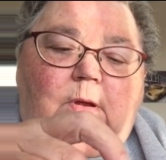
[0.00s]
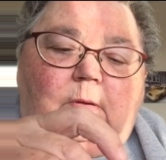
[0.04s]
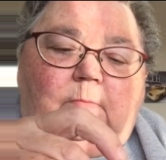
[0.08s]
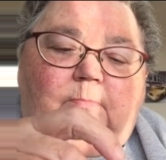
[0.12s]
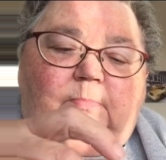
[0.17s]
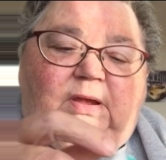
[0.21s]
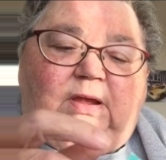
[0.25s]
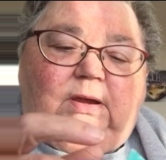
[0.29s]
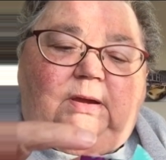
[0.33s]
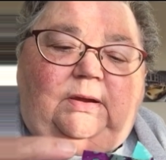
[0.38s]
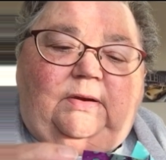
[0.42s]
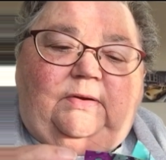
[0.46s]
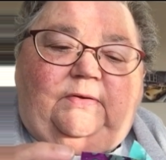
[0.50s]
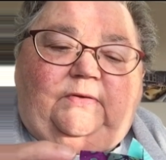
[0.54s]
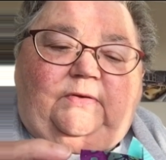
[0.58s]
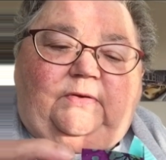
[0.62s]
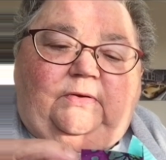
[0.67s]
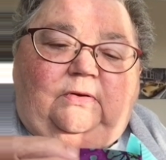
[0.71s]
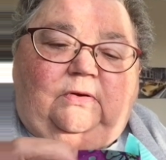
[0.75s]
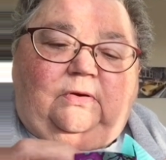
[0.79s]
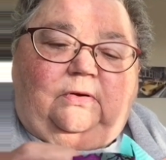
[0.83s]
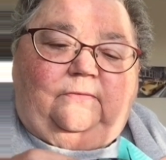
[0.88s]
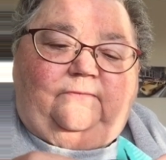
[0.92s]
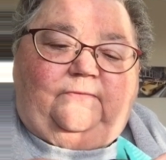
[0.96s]
piece
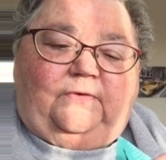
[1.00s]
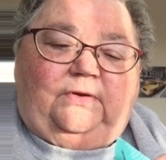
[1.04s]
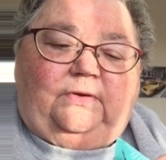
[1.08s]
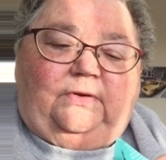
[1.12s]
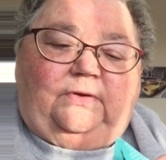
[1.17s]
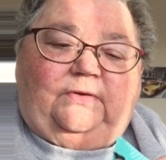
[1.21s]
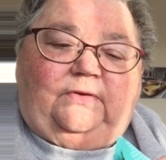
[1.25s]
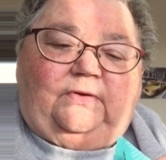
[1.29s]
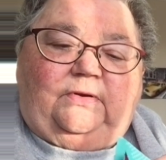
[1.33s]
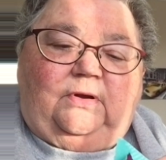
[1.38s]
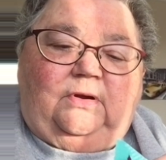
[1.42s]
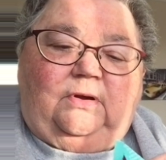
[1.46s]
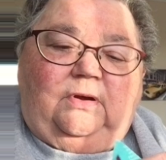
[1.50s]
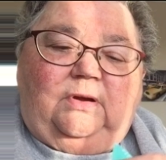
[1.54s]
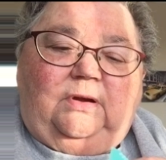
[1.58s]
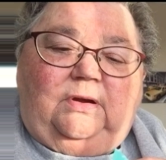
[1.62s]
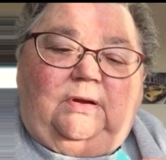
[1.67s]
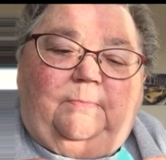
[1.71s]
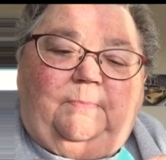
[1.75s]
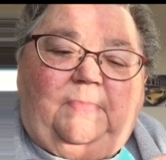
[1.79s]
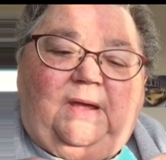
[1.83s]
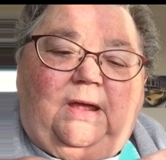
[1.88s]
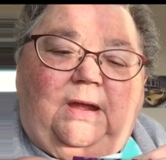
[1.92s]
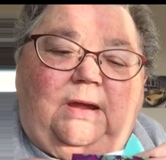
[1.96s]
covers your
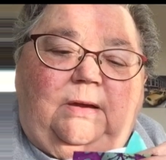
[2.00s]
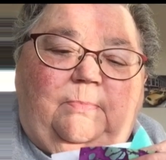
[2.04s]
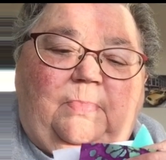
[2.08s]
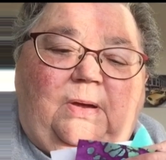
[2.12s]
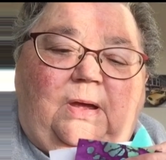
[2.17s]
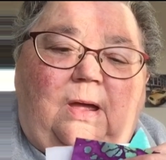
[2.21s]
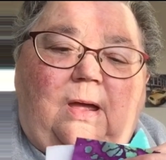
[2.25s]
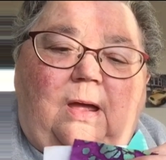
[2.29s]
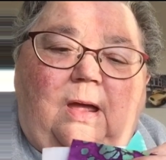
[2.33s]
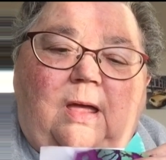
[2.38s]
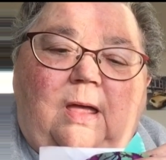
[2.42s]
paper,